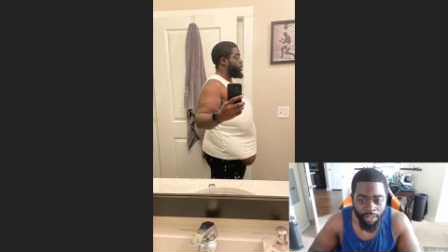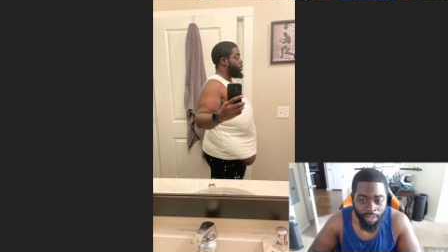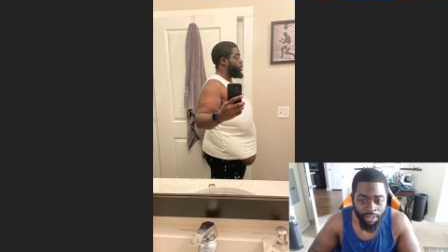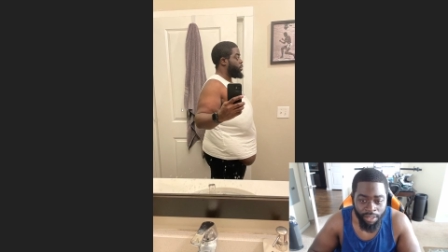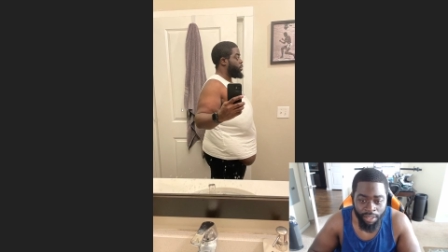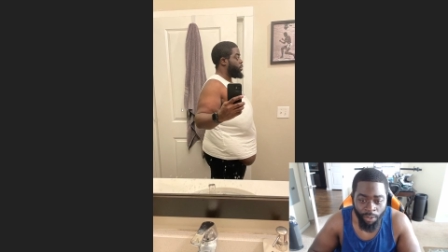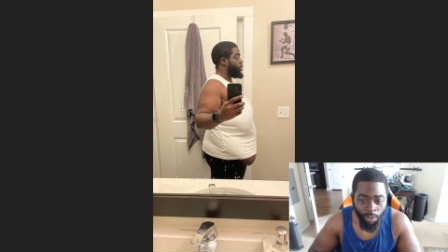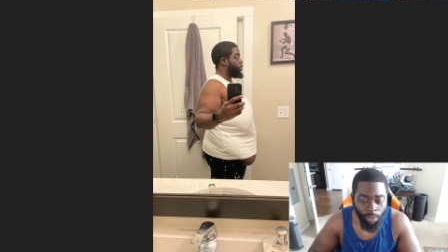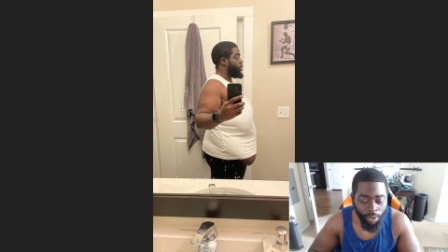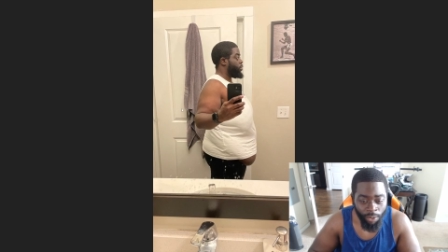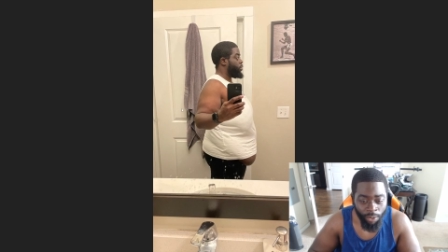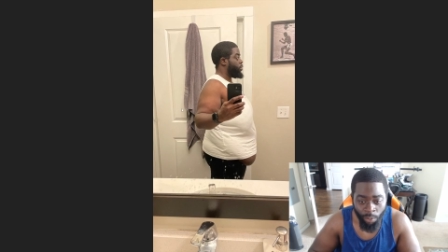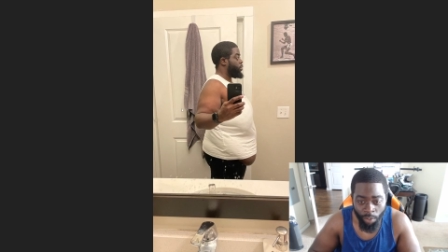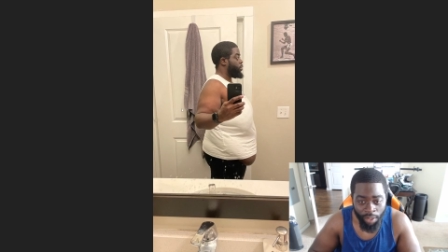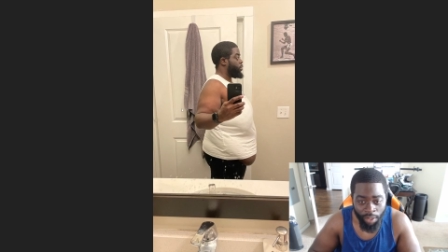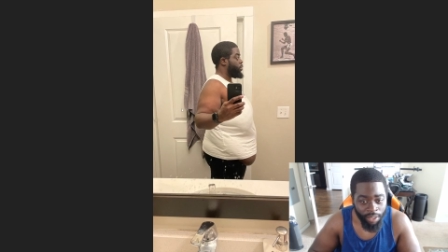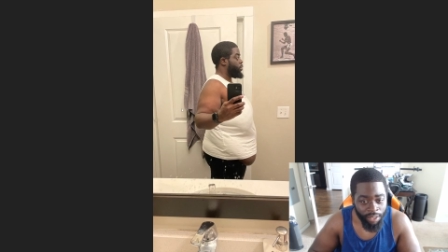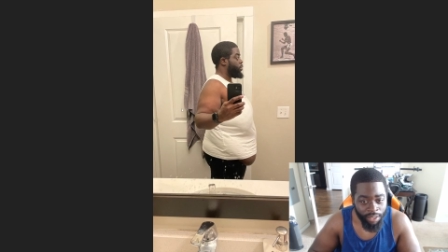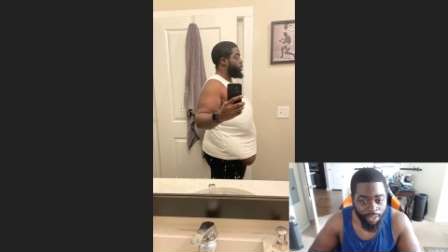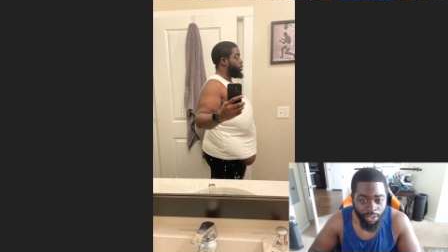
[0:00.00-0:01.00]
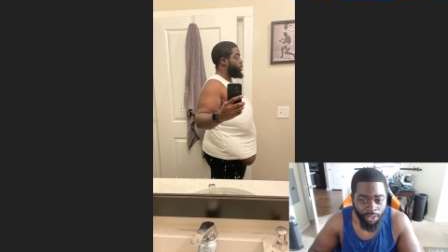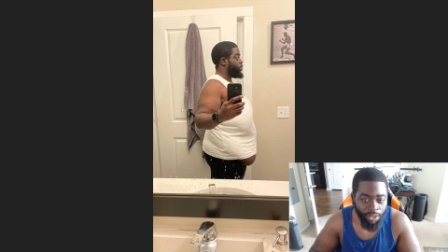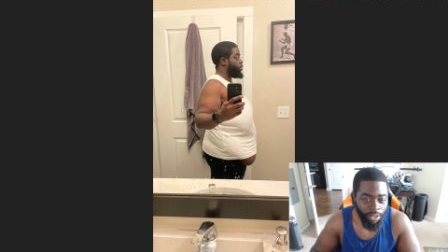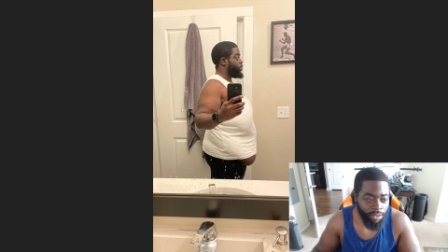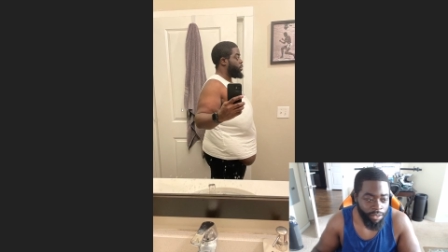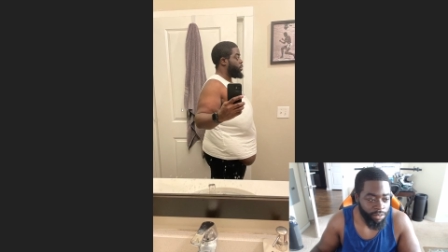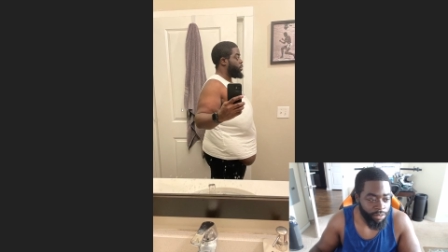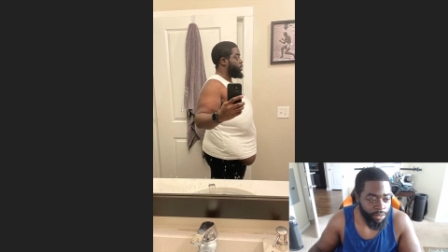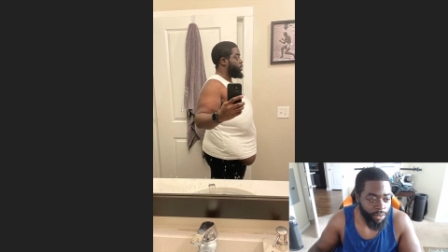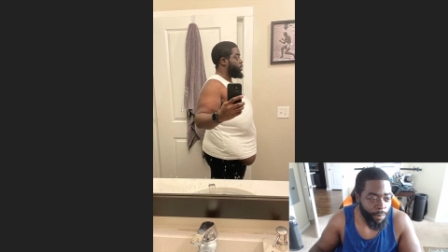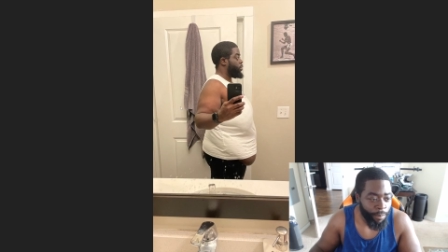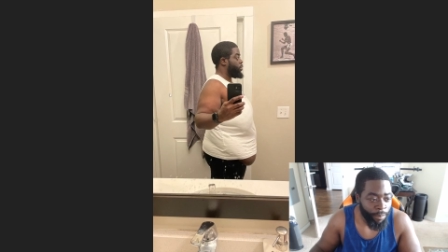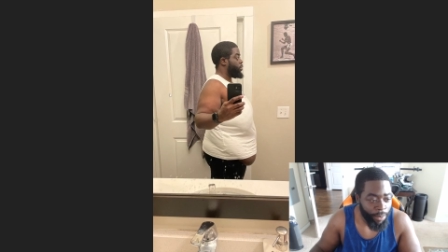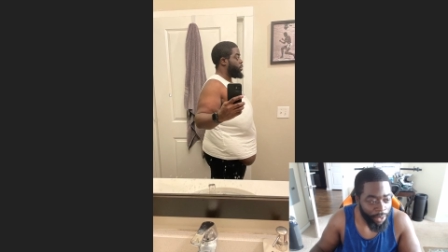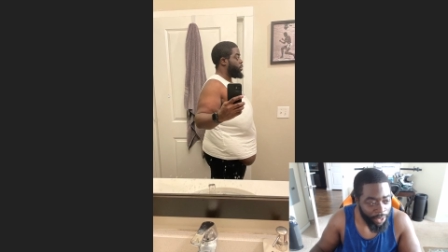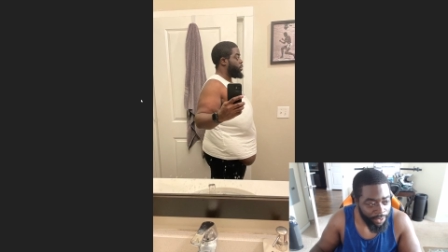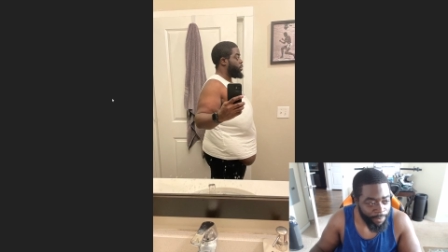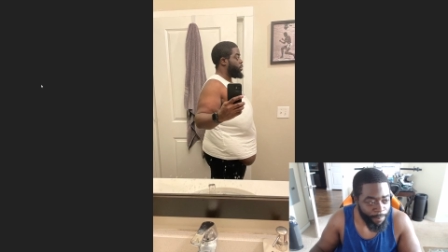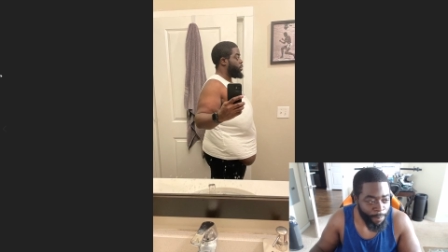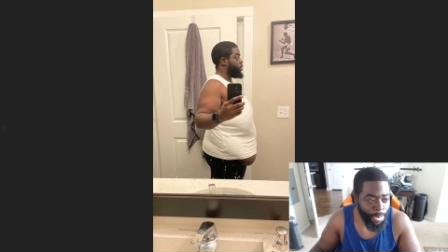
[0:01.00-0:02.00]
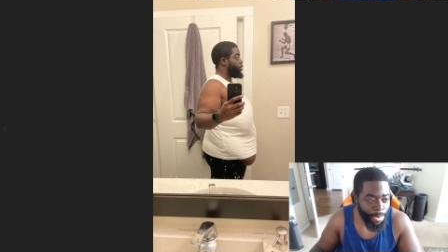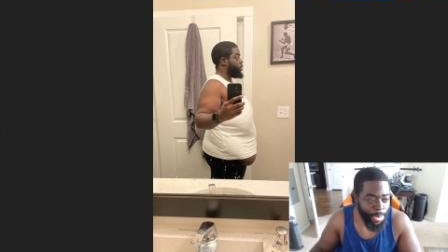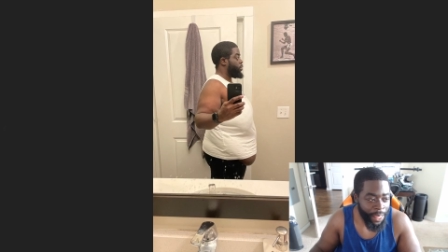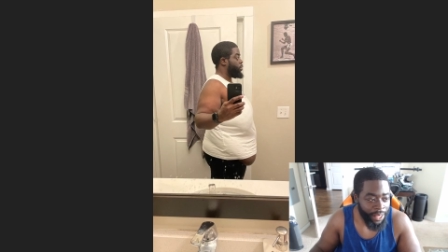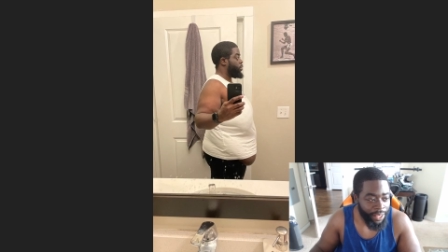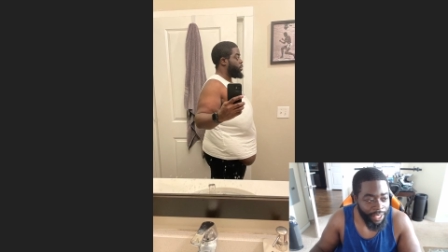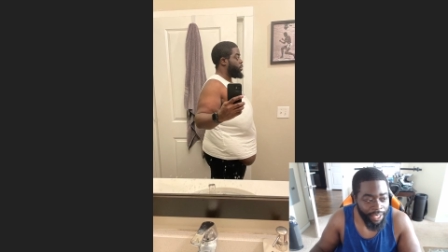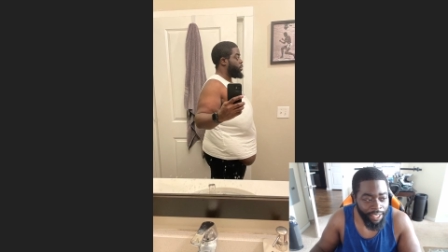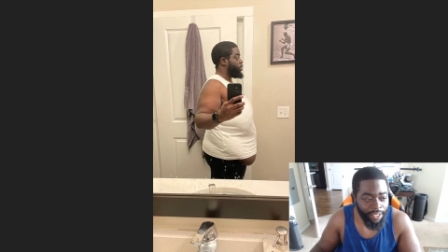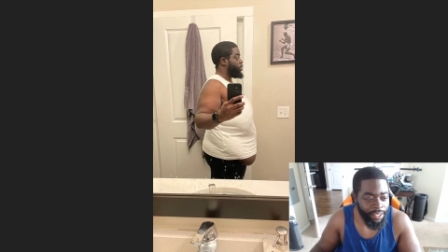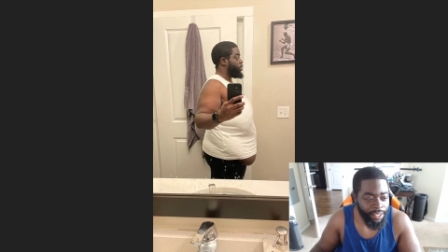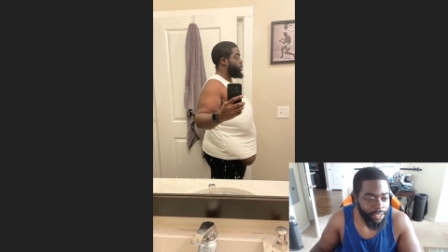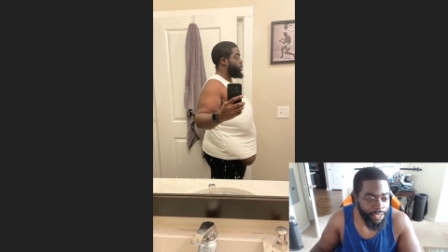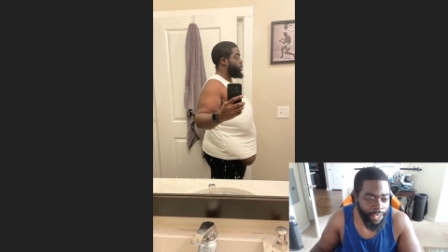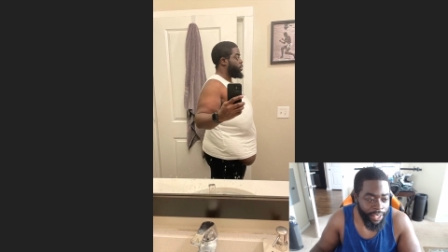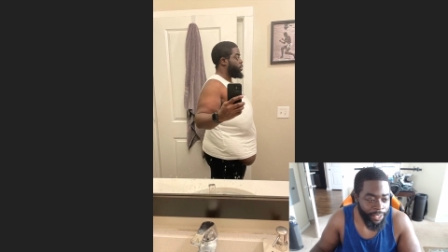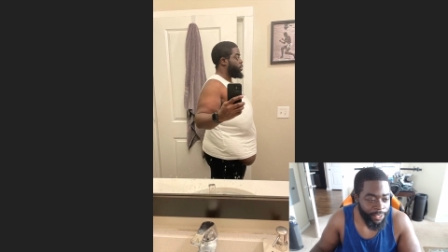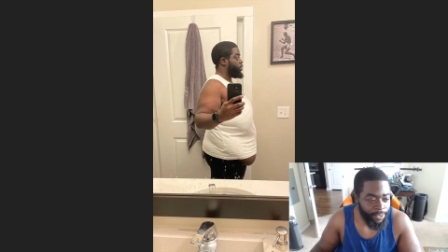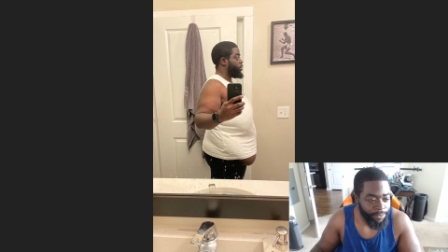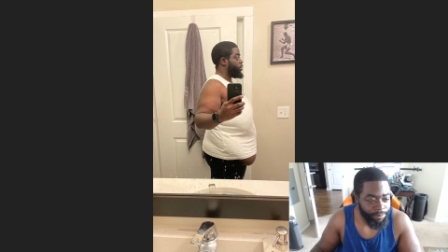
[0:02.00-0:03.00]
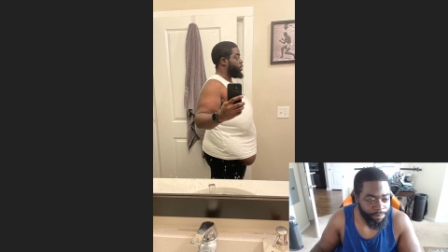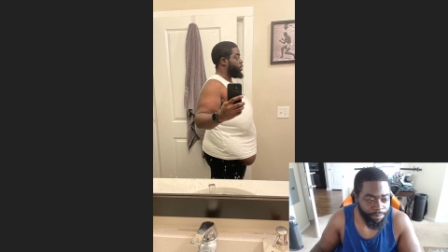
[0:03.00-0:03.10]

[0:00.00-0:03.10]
than what it was. You know, but at the end of the day,